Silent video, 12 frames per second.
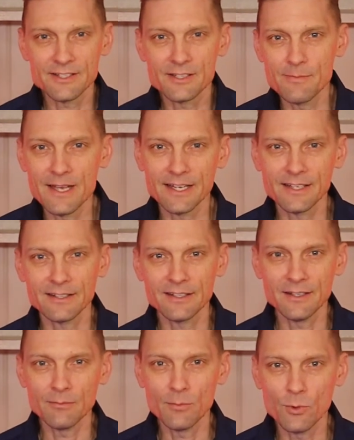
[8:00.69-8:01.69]
to make
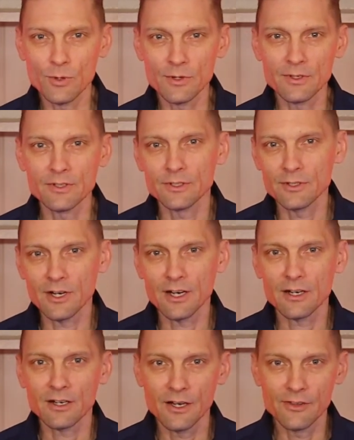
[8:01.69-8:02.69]
it more
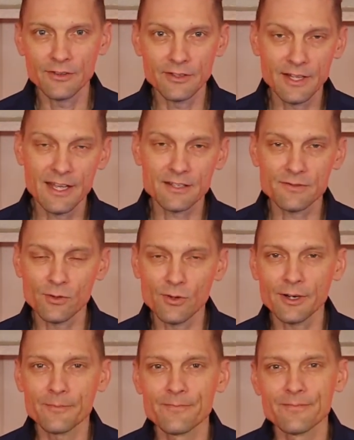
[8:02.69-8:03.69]
dark on the dance
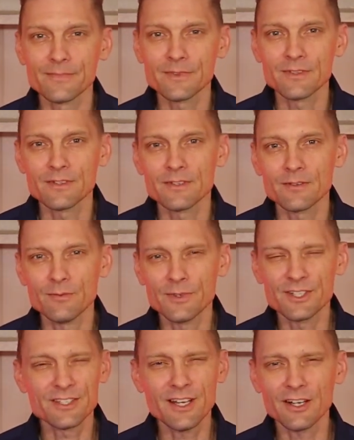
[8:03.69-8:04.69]
floor,
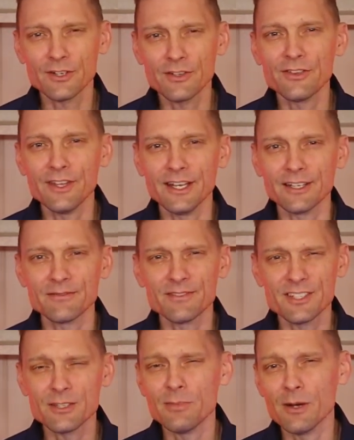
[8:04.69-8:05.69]
which is not a good thing.
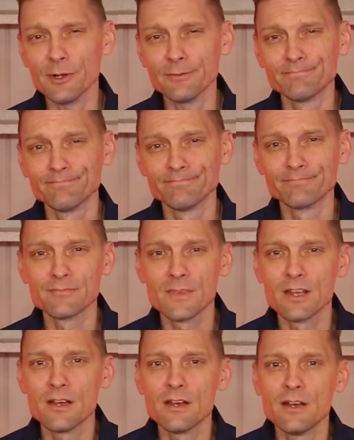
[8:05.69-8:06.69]
It's a bummer.
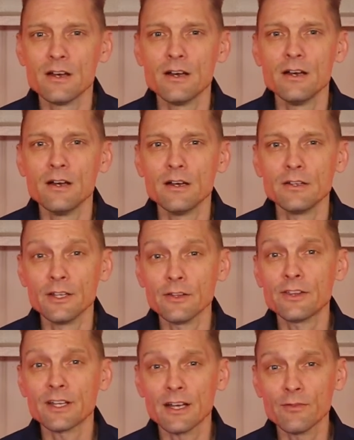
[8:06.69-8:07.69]
The other
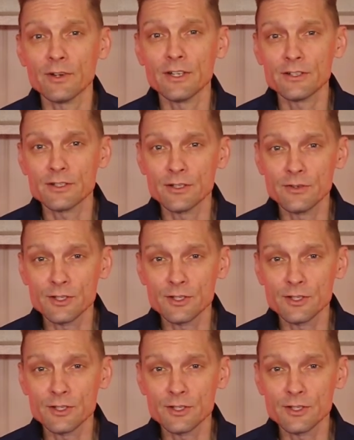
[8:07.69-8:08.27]
thing I've run into